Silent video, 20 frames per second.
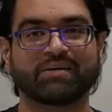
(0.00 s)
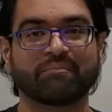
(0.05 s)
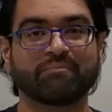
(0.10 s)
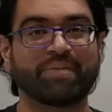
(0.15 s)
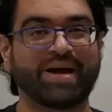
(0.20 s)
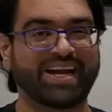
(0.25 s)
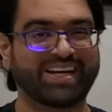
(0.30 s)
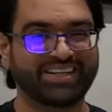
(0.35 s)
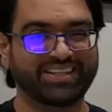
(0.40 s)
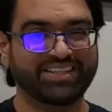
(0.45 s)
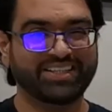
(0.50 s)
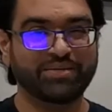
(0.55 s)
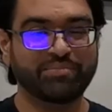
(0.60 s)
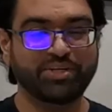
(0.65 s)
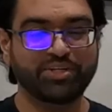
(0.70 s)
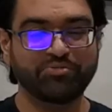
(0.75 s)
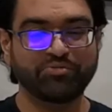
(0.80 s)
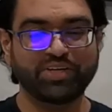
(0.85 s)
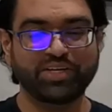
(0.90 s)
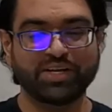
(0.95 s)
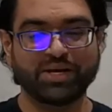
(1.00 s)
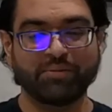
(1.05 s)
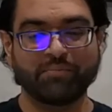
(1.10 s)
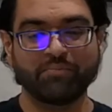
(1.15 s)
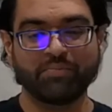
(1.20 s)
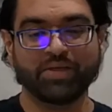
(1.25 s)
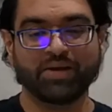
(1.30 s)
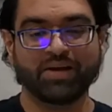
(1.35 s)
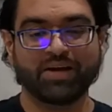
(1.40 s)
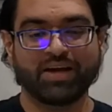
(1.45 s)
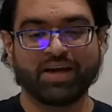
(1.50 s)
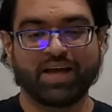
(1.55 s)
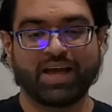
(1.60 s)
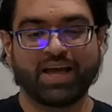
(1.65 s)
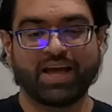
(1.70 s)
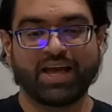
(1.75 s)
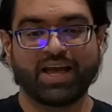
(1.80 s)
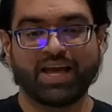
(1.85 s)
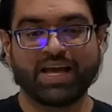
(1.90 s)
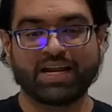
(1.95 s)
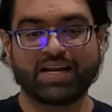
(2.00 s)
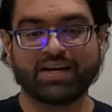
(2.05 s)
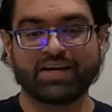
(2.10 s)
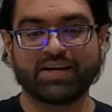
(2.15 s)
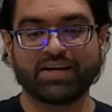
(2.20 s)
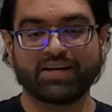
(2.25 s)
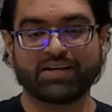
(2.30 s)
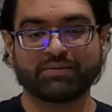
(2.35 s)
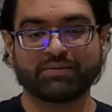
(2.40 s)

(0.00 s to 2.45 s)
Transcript: banter between them. And